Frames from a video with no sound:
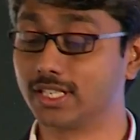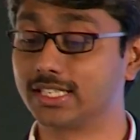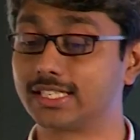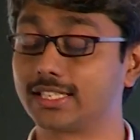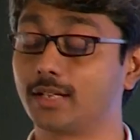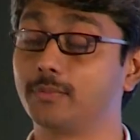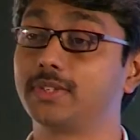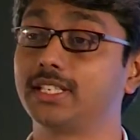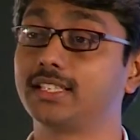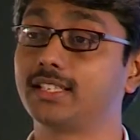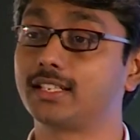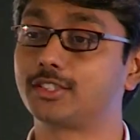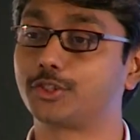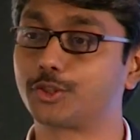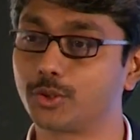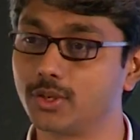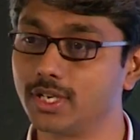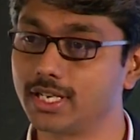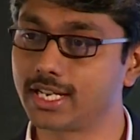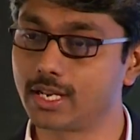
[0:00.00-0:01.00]
it's something that
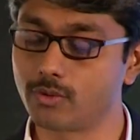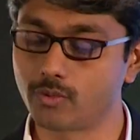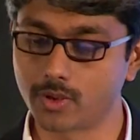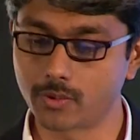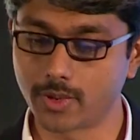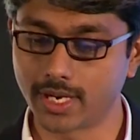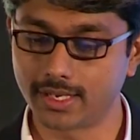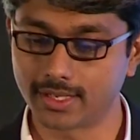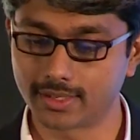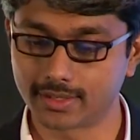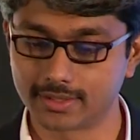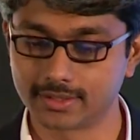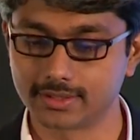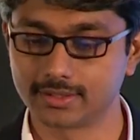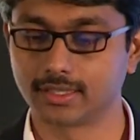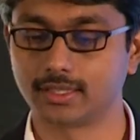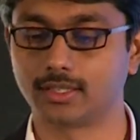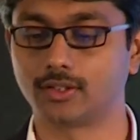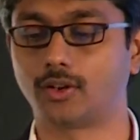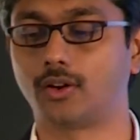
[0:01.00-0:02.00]
shouldn't give away,
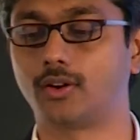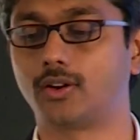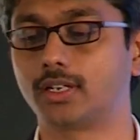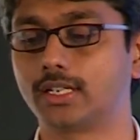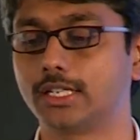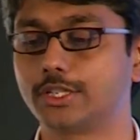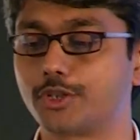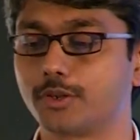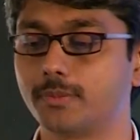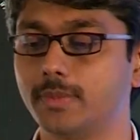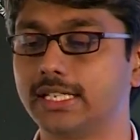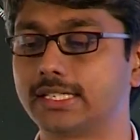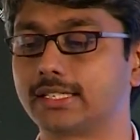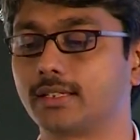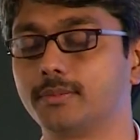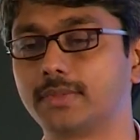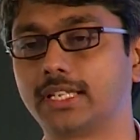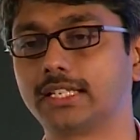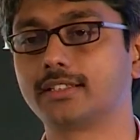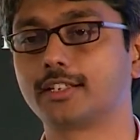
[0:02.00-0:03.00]
or it should be
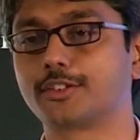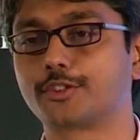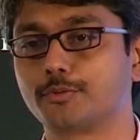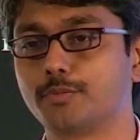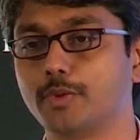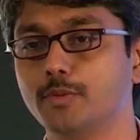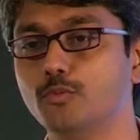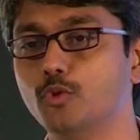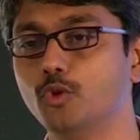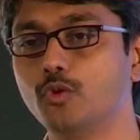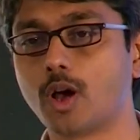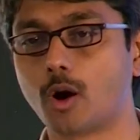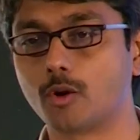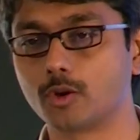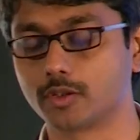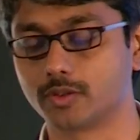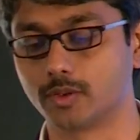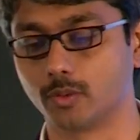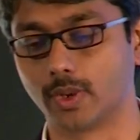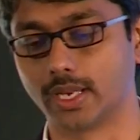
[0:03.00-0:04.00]
something that should be moved
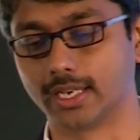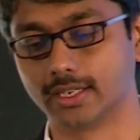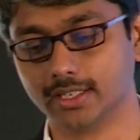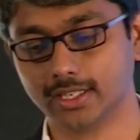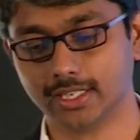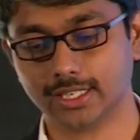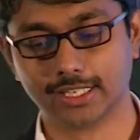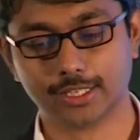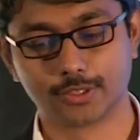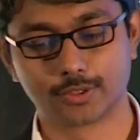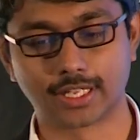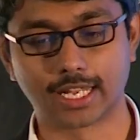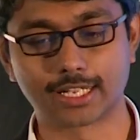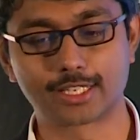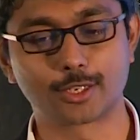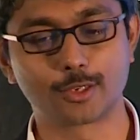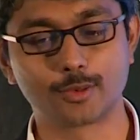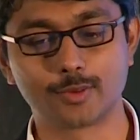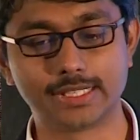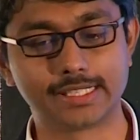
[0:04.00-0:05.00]
out of the way. So
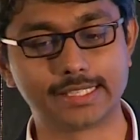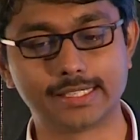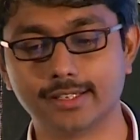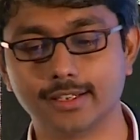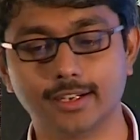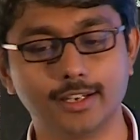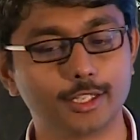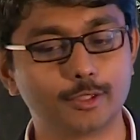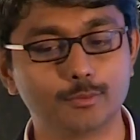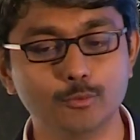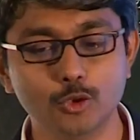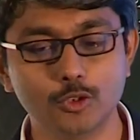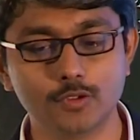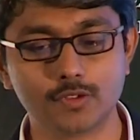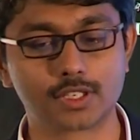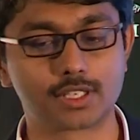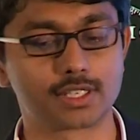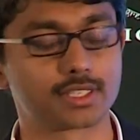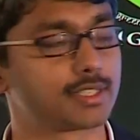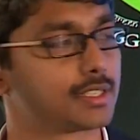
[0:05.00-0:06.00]
that's how we see earth
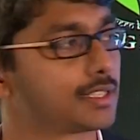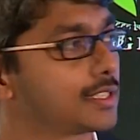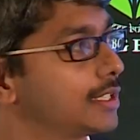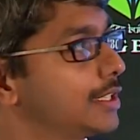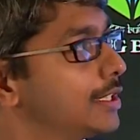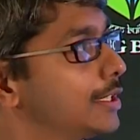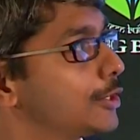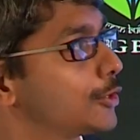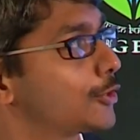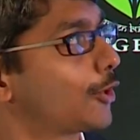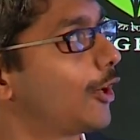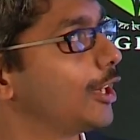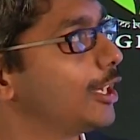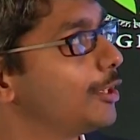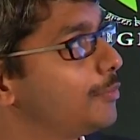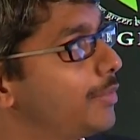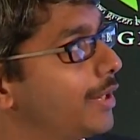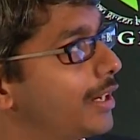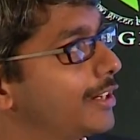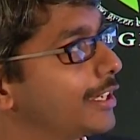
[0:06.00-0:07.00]
movers,
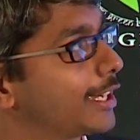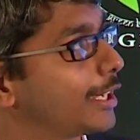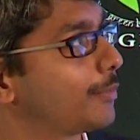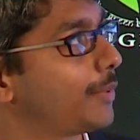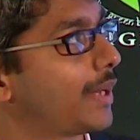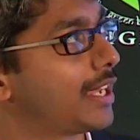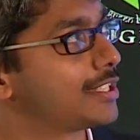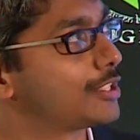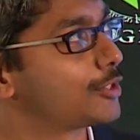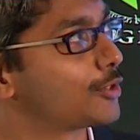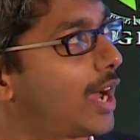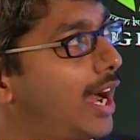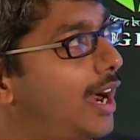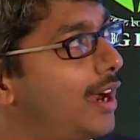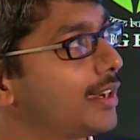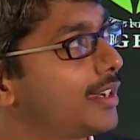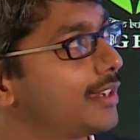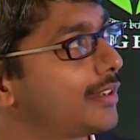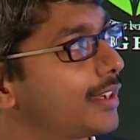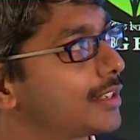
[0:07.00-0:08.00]
soil-bearing capacity. So
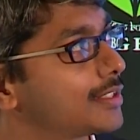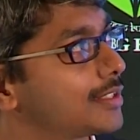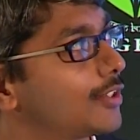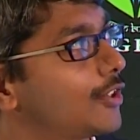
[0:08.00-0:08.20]
architects